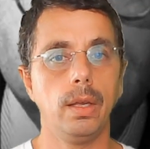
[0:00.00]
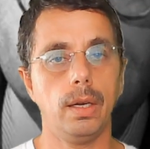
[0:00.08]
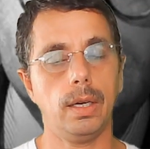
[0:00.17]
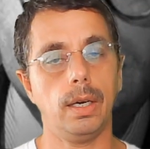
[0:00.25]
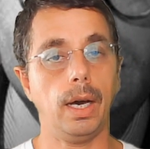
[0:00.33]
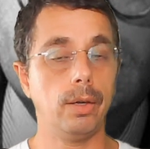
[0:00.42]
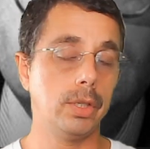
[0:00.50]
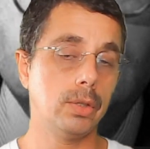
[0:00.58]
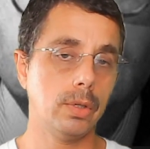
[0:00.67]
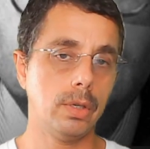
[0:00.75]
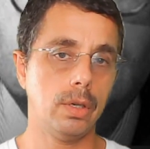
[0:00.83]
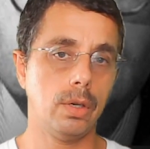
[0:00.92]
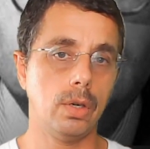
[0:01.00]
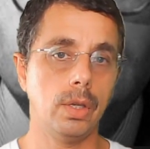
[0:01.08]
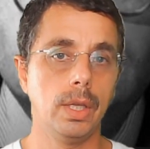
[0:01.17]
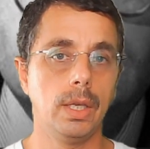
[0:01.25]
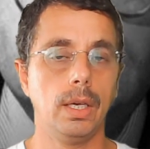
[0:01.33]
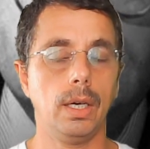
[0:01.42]
Adorno
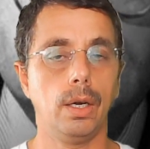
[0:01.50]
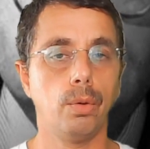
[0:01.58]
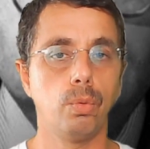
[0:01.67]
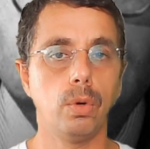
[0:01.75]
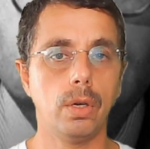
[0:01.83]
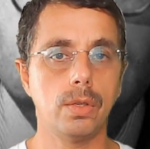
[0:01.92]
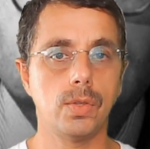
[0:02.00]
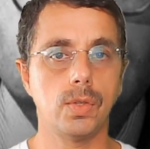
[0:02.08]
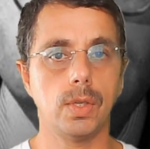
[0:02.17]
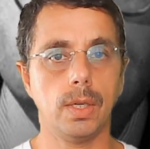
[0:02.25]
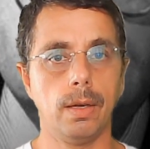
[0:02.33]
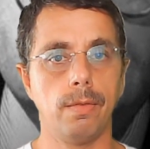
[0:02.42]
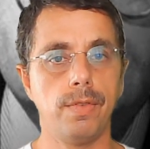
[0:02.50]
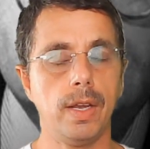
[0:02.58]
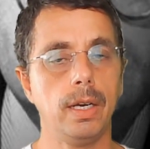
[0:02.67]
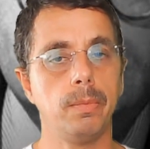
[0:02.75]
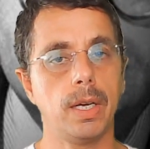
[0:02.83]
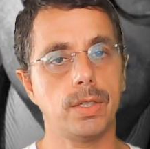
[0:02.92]
was
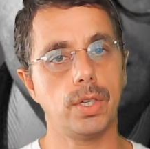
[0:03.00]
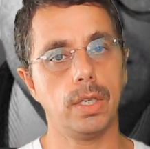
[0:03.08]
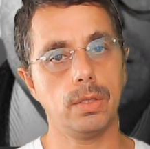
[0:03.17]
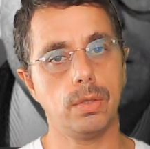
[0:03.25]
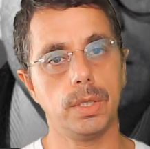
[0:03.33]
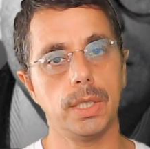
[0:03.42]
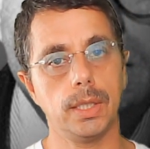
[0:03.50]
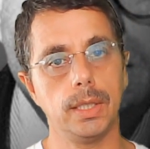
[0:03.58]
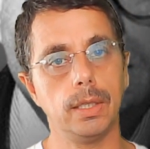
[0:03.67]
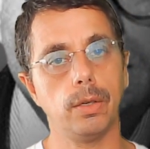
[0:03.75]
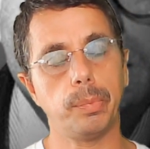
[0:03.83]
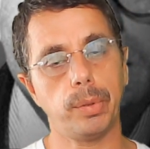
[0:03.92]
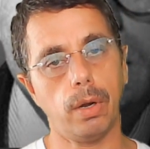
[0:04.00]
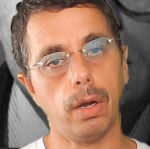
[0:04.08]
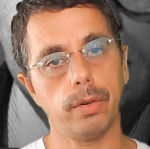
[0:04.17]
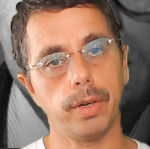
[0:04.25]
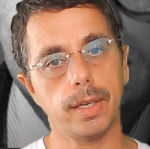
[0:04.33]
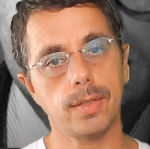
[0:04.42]
very much into the idea of
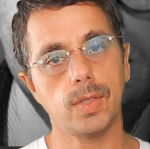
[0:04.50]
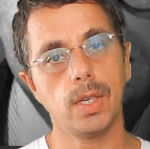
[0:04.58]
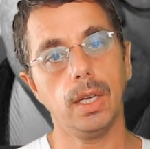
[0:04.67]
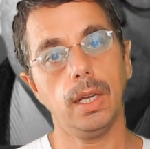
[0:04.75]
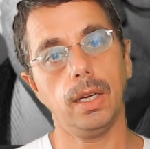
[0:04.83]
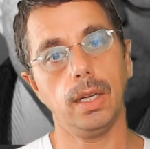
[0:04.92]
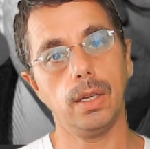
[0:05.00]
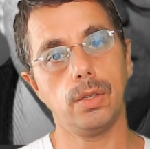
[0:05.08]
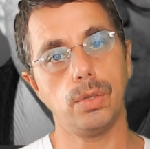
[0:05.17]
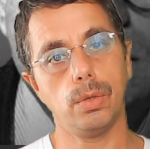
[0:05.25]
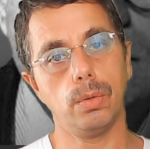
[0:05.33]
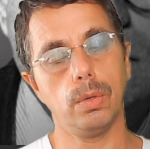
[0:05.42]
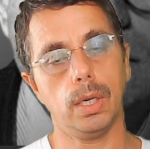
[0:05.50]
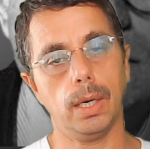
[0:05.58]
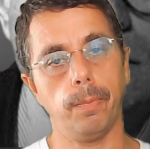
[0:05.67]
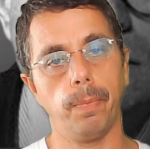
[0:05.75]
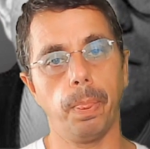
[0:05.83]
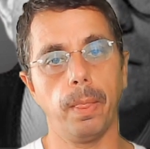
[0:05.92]
progress, into
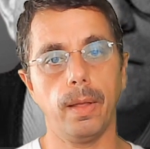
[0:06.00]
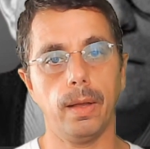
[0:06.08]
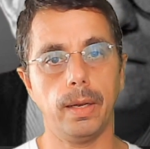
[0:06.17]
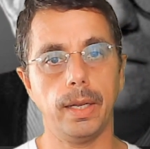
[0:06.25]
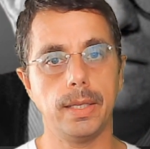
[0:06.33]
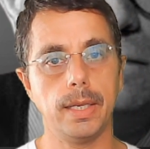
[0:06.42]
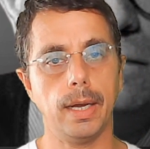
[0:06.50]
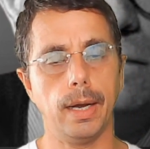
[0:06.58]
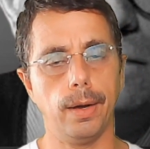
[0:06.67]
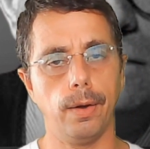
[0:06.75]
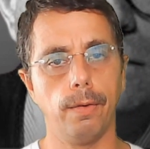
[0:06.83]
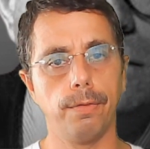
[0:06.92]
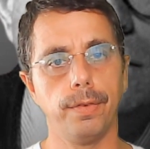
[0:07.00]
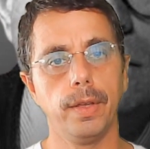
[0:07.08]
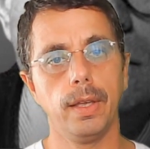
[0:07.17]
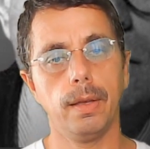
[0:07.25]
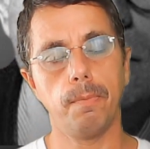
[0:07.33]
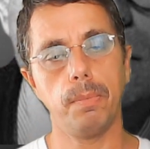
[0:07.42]
an idea of
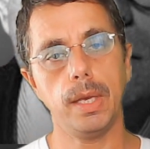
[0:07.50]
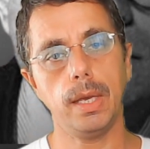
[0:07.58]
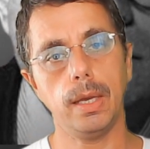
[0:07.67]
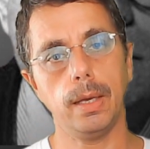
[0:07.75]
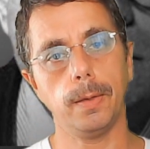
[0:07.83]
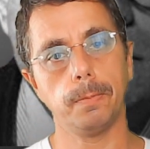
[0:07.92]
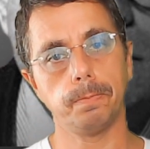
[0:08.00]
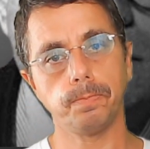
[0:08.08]
being